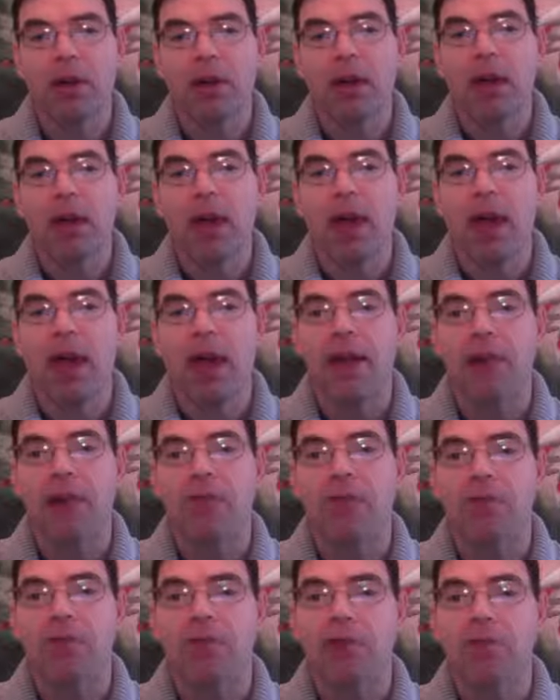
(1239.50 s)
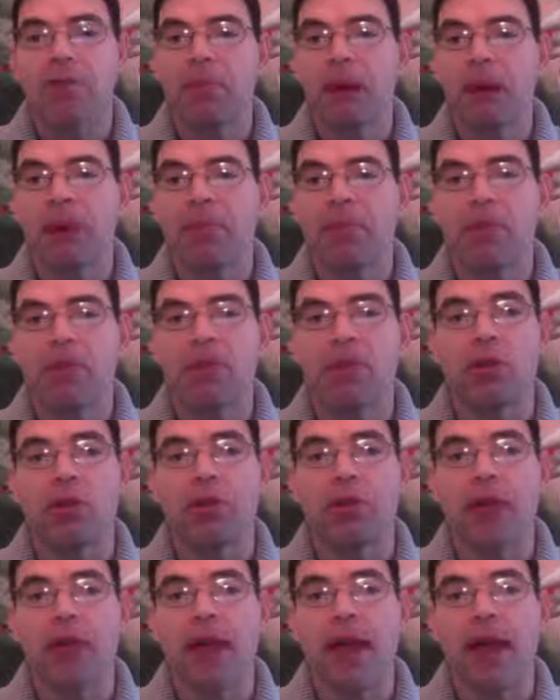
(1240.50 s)
And sometimes you may
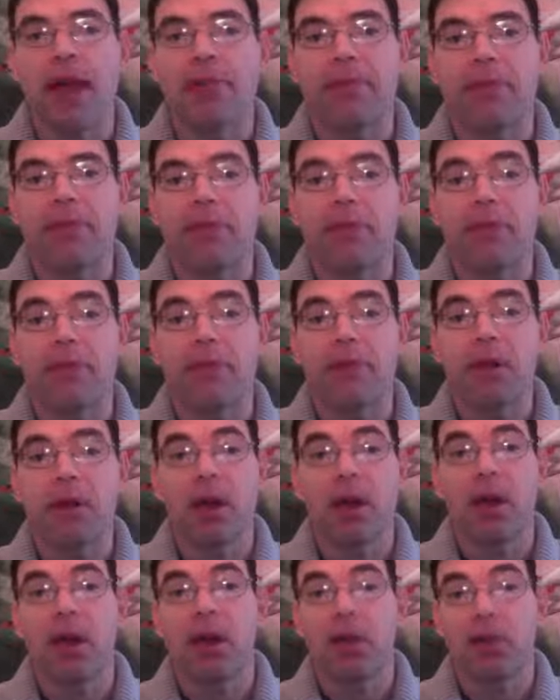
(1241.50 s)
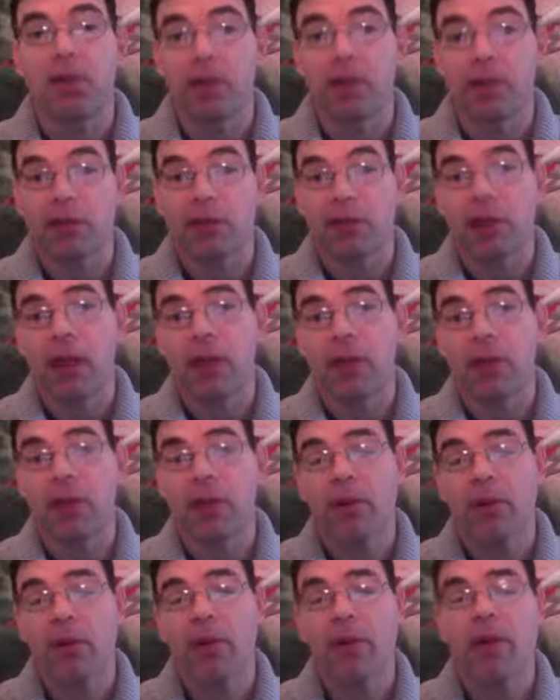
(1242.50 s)
have to address the thyroid,
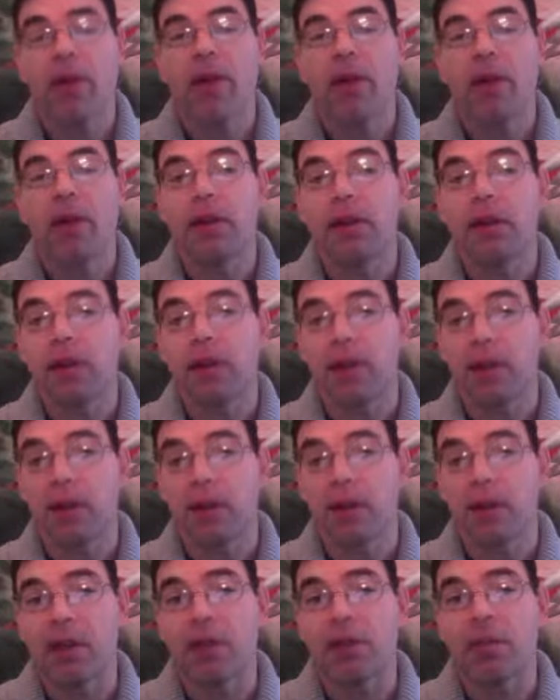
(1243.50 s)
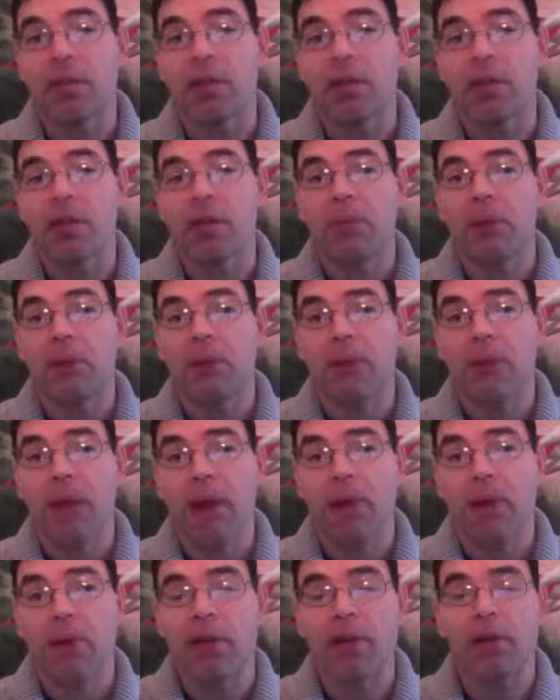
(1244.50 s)
give them a little bit of thyroid
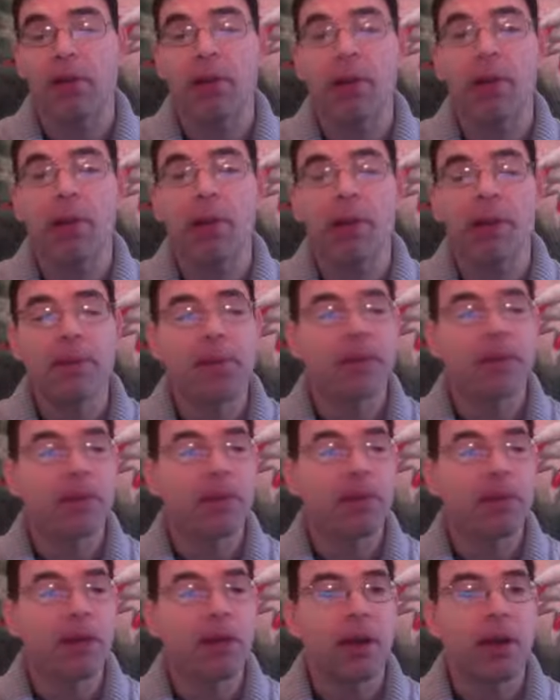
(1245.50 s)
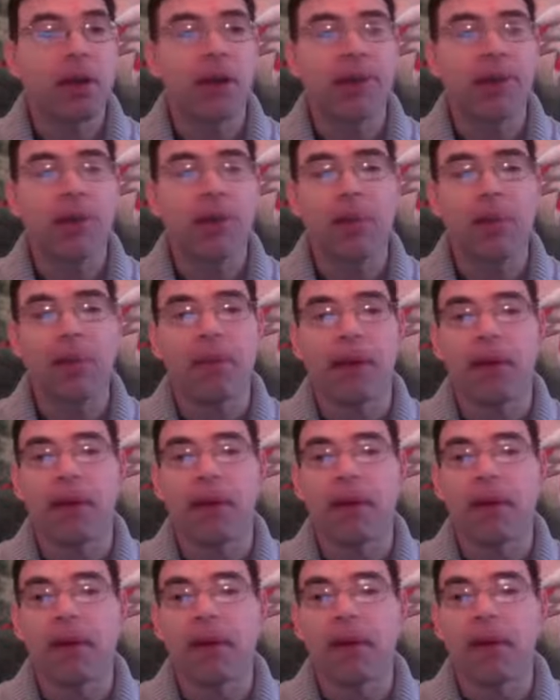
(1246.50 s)
support, and they feel better,
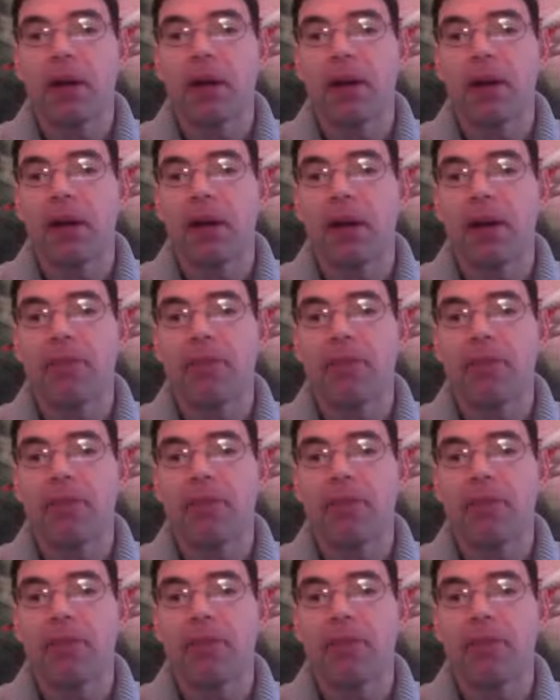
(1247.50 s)
okay?